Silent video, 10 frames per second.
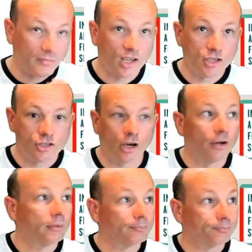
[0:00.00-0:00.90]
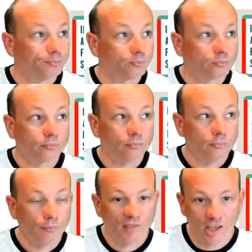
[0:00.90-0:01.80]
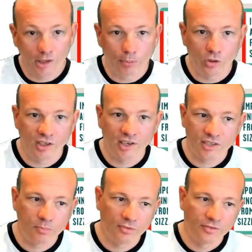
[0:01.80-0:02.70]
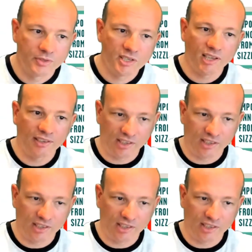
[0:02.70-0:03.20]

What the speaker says: So, an important announcement from Sizzler.